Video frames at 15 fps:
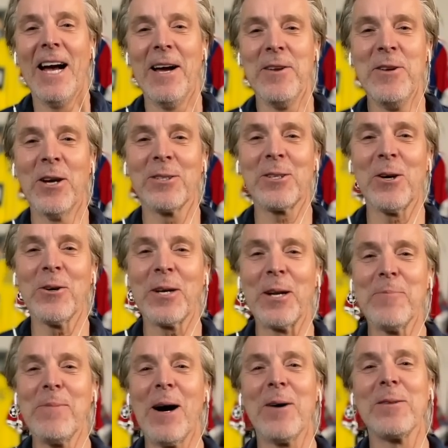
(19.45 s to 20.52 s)
not talking
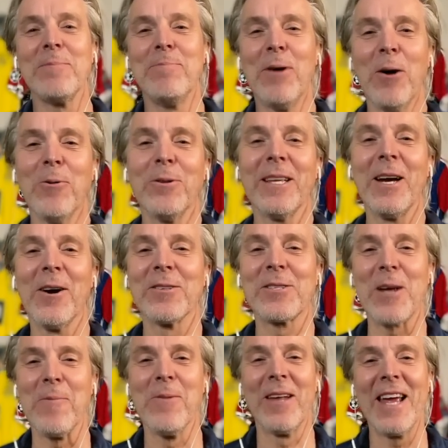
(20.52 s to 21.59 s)
about Bowley or
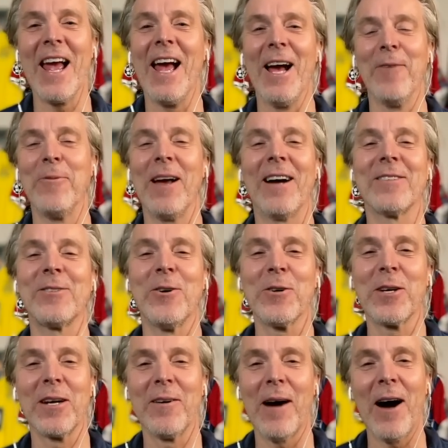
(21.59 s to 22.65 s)
someone here. We are
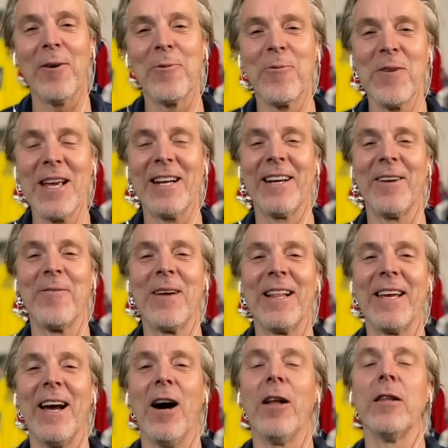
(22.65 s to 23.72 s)
talking about really,
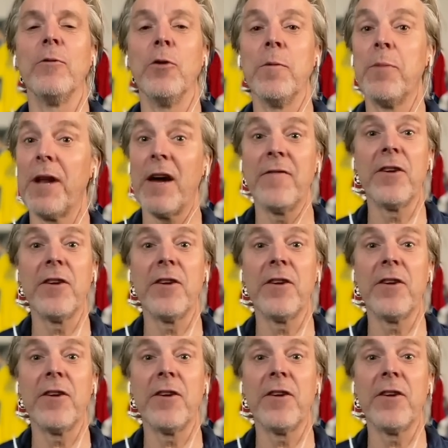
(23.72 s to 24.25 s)
really Hollywood. But they've